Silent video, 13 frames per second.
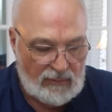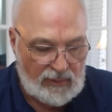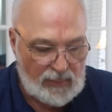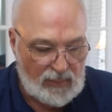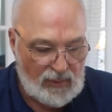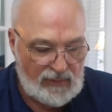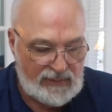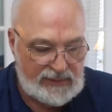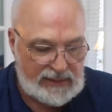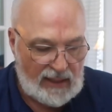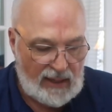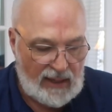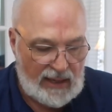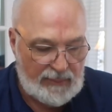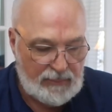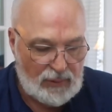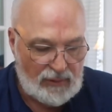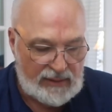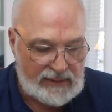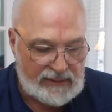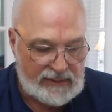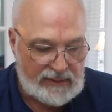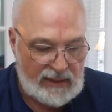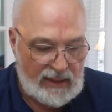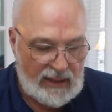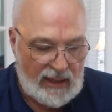removes the high
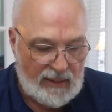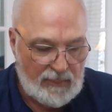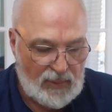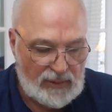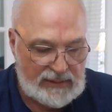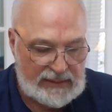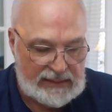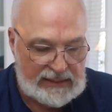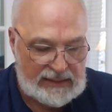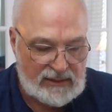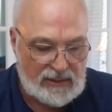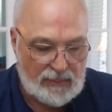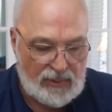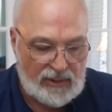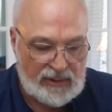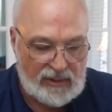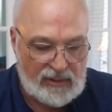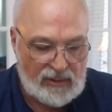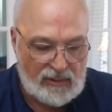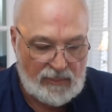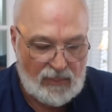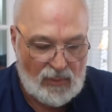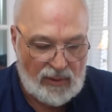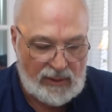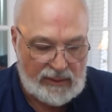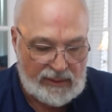priest, and puts in his political
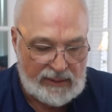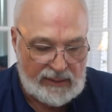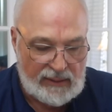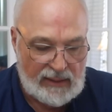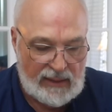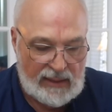appointee.